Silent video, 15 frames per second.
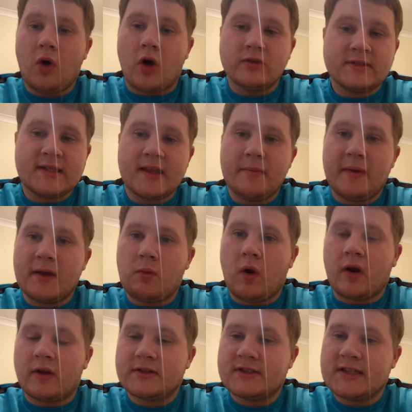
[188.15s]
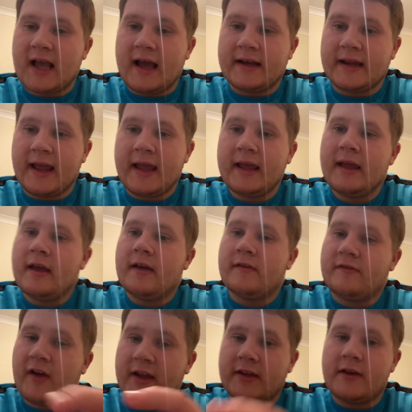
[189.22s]
On to the big one on Saturday.
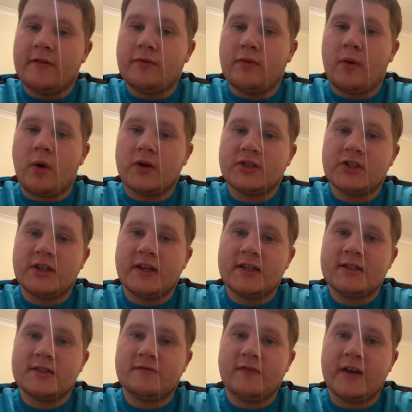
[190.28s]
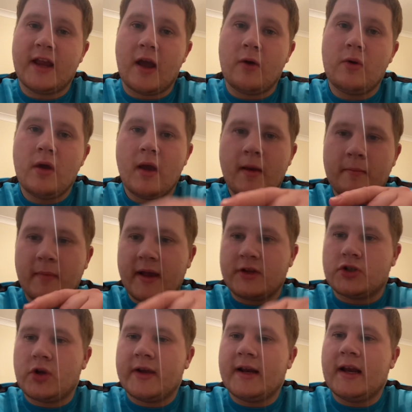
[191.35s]
Thank you for watching this video. Make
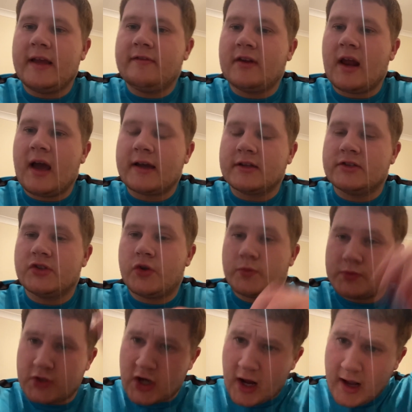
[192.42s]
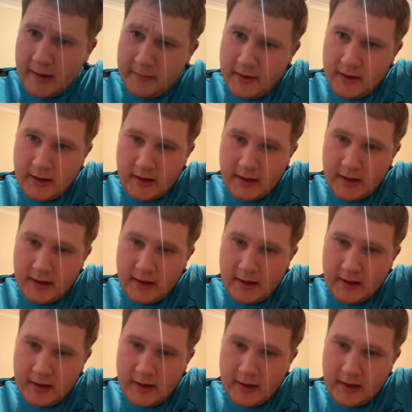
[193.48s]
sure you leave a like and subscribe.